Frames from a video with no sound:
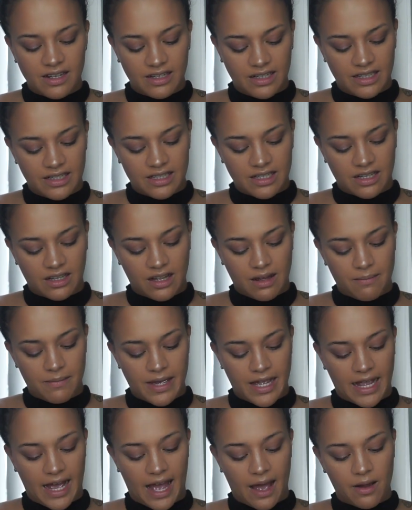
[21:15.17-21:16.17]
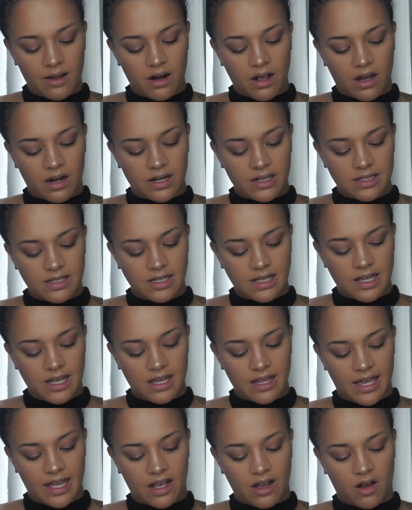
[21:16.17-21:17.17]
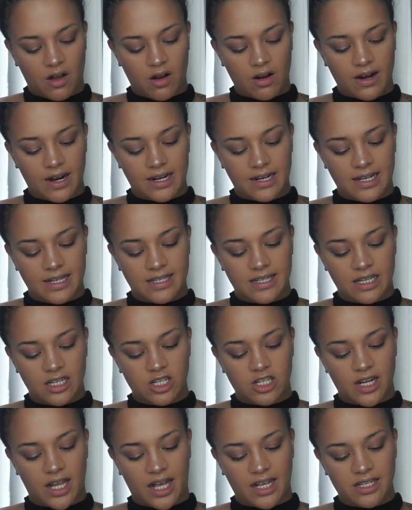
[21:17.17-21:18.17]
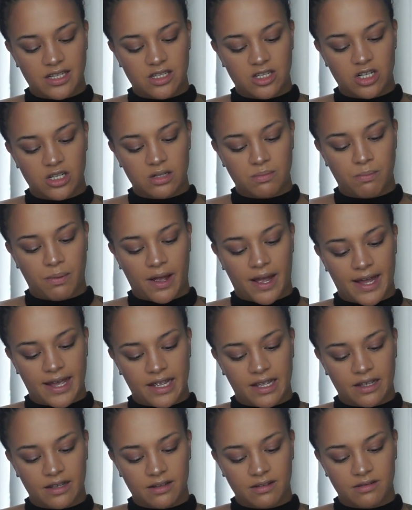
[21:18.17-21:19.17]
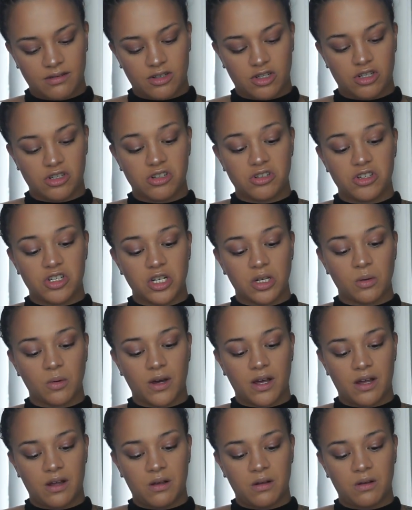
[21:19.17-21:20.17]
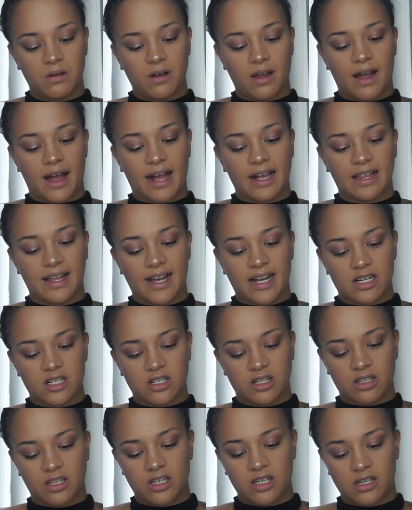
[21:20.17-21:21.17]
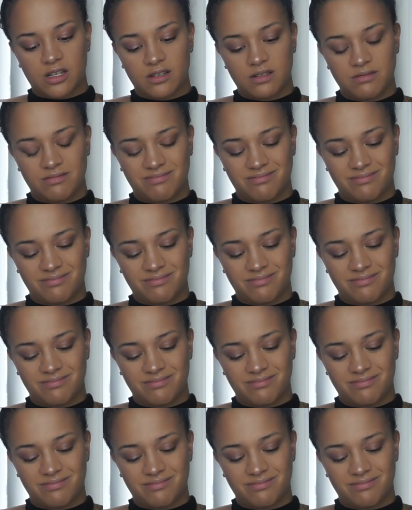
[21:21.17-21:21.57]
It's clumping. I would honestly like already suggest just buying Duo eyelash glue.